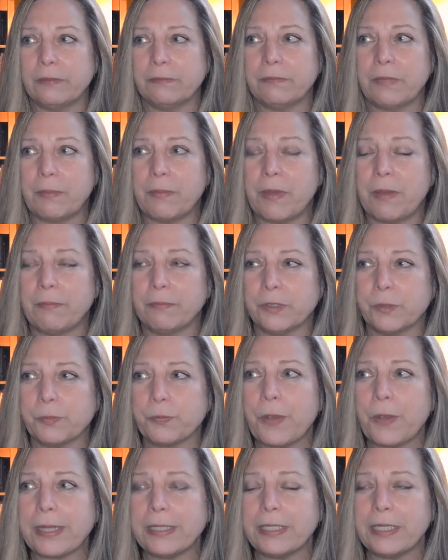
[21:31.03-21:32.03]
my mom was
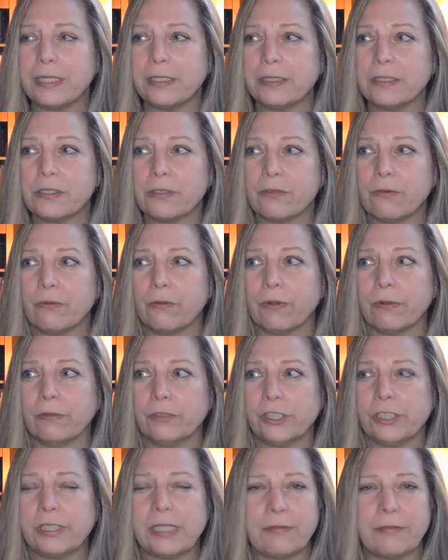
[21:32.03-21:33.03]
pregnant or
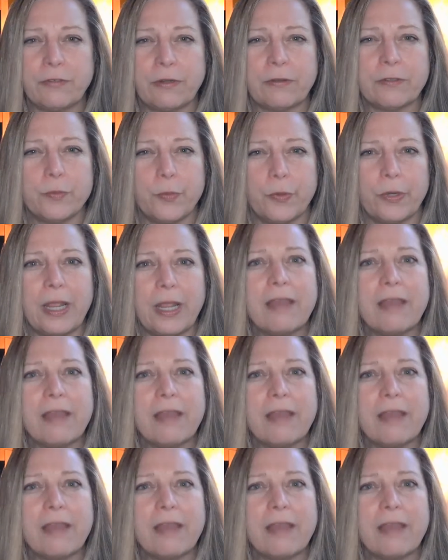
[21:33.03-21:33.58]
just after I was born.